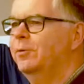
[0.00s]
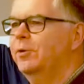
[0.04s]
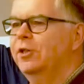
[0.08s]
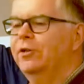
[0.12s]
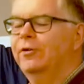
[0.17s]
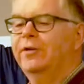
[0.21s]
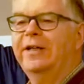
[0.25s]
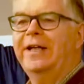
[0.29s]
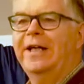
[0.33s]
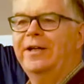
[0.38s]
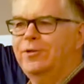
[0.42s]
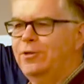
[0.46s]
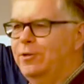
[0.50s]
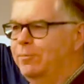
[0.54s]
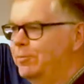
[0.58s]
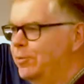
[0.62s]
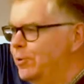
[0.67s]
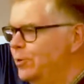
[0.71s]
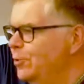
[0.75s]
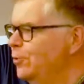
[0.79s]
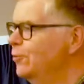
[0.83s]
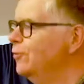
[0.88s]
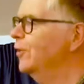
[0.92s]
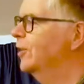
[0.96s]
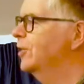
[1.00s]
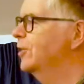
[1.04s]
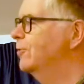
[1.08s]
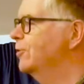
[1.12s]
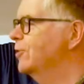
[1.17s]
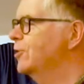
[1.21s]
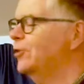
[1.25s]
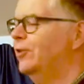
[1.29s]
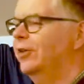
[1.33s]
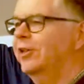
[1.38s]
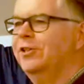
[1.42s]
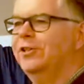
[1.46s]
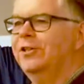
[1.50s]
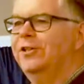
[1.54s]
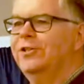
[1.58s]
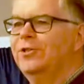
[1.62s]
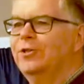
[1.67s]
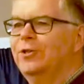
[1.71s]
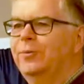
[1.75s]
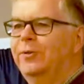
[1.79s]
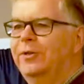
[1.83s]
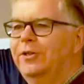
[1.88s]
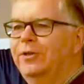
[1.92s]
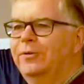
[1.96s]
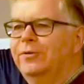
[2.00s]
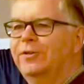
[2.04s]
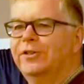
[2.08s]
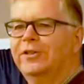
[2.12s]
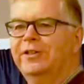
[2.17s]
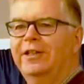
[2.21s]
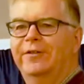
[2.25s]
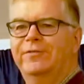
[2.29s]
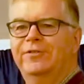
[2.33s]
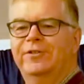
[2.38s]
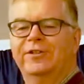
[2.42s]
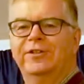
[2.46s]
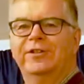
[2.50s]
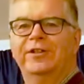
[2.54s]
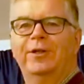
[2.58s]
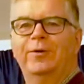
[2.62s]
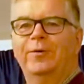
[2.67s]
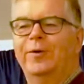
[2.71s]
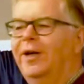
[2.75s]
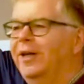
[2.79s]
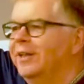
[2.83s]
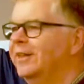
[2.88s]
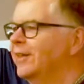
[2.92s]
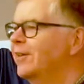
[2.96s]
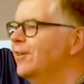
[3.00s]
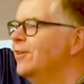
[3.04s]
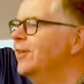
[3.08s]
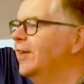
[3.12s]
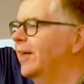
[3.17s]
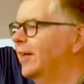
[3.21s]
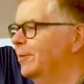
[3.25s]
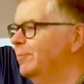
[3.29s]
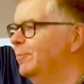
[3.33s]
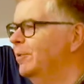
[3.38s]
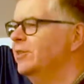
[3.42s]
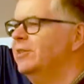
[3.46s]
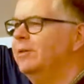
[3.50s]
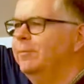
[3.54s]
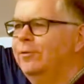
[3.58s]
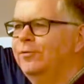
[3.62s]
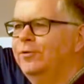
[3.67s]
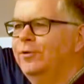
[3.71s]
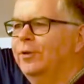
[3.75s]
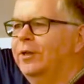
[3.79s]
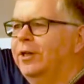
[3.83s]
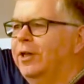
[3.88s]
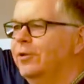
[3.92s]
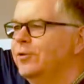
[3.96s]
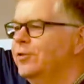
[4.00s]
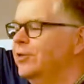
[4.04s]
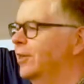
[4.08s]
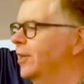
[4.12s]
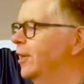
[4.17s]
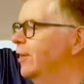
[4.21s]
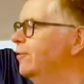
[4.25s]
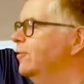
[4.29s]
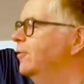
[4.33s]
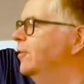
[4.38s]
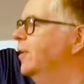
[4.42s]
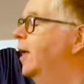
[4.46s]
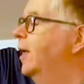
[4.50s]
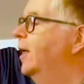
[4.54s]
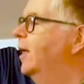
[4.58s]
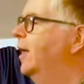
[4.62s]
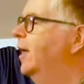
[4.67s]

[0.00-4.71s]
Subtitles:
whether you're allowed to move under restrictions or whether you'll just have to sit quietly and think, but some of you are close enough.